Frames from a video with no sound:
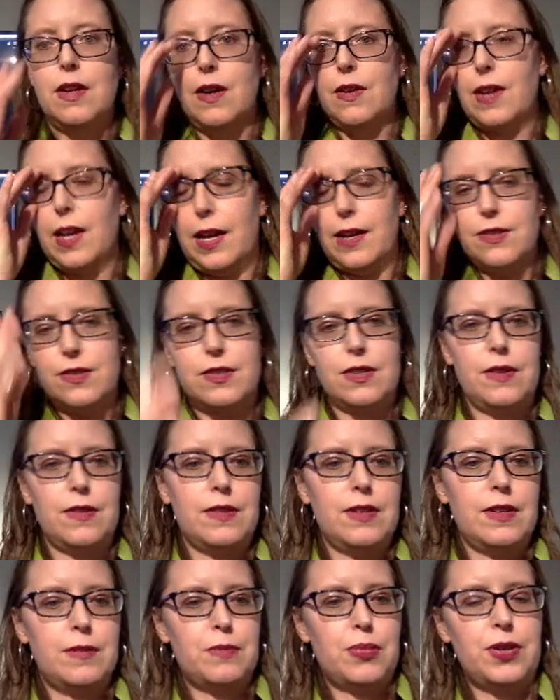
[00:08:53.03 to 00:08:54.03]
OK, so
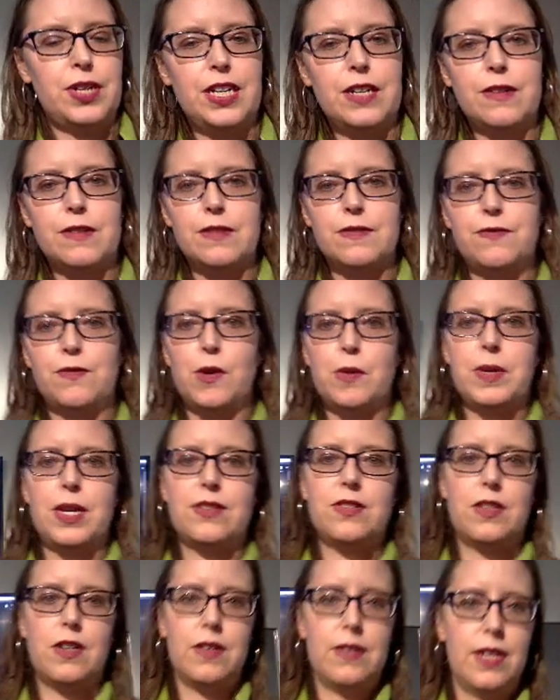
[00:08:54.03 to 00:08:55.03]
and then Prettier
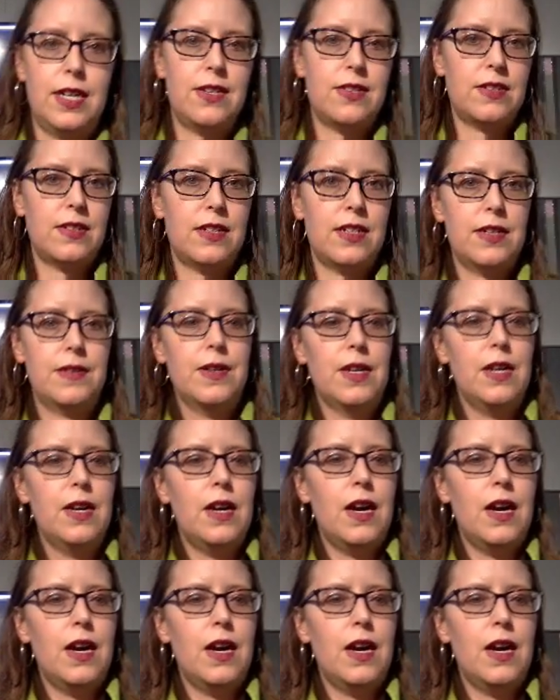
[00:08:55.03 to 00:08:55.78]
formats it all nicely.